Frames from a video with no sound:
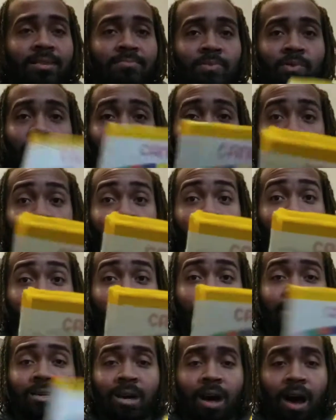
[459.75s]
movie.
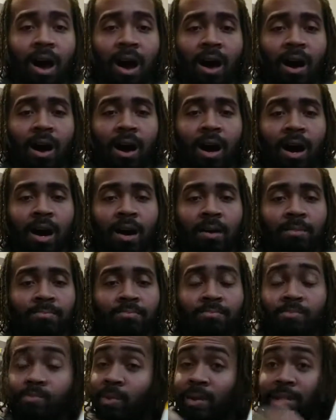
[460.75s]

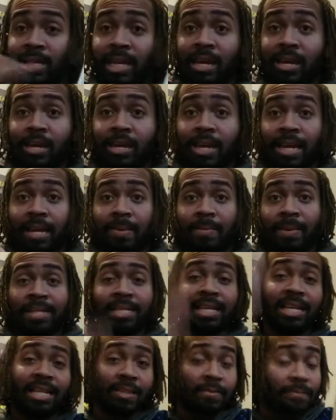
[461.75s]
Once again, good
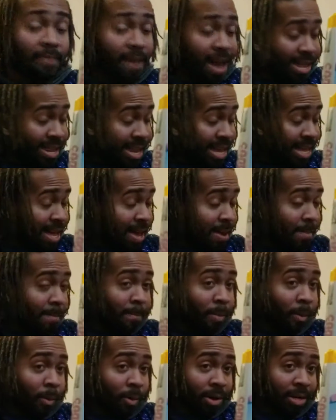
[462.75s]
animation, and the fact like a
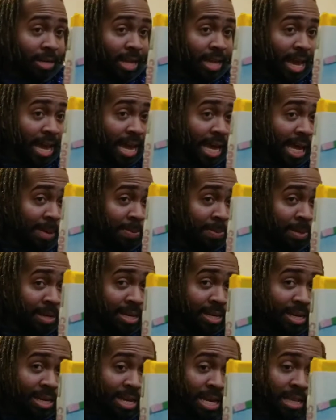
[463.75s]
board game
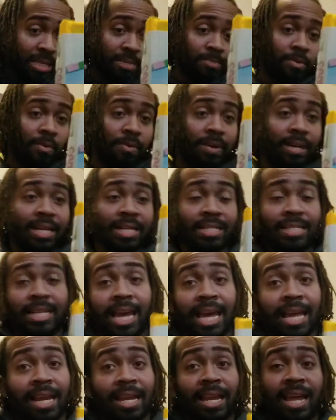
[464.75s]
is a movie because
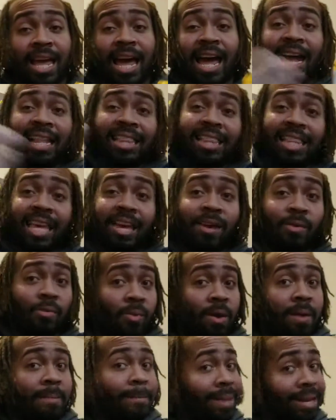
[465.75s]
Candyland, I think it
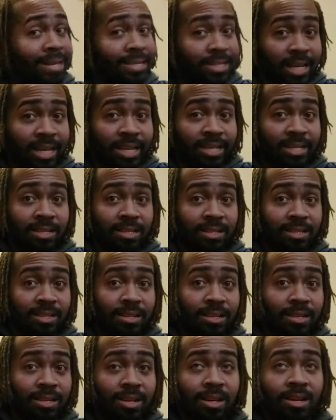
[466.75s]
would make sense.
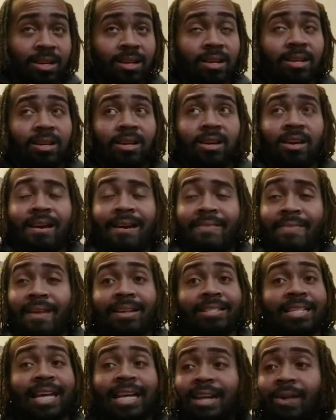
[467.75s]
If that
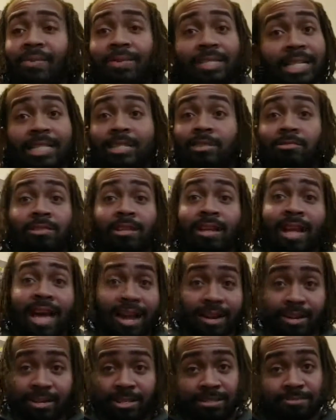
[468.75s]
was the case, I want to see Suits and
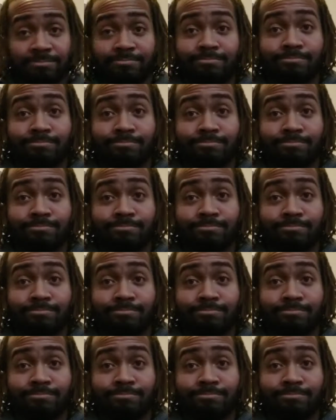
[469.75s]
Ladders,